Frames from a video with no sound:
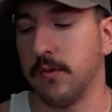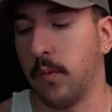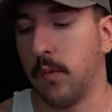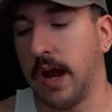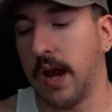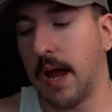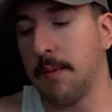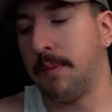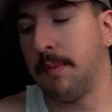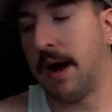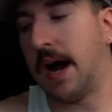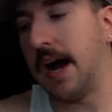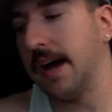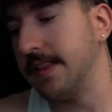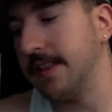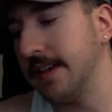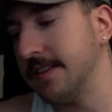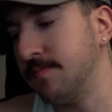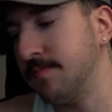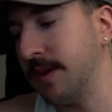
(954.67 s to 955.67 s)
Would I buy
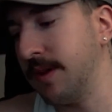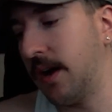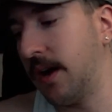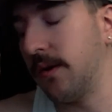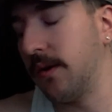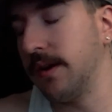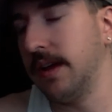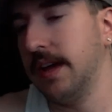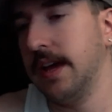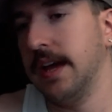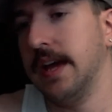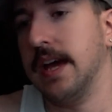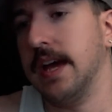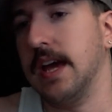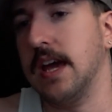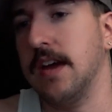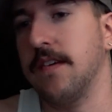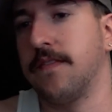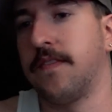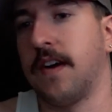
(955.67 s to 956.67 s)
this belt
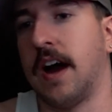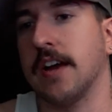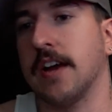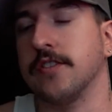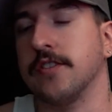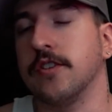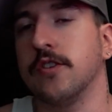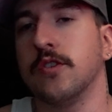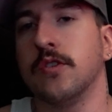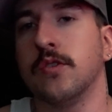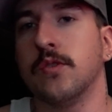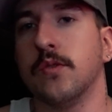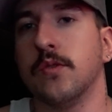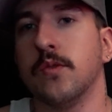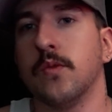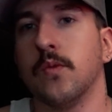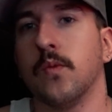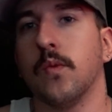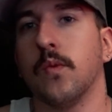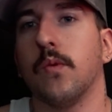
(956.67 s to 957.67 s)
if I
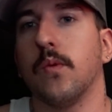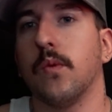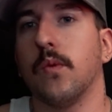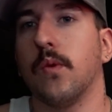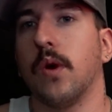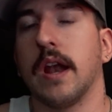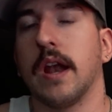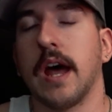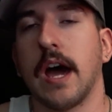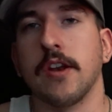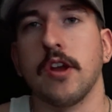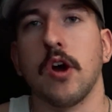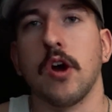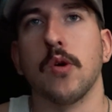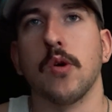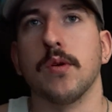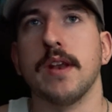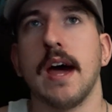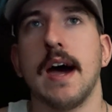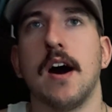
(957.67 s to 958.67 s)
knew what I
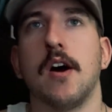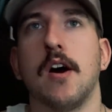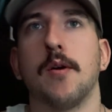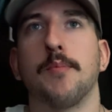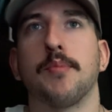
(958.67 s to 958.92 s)
know now?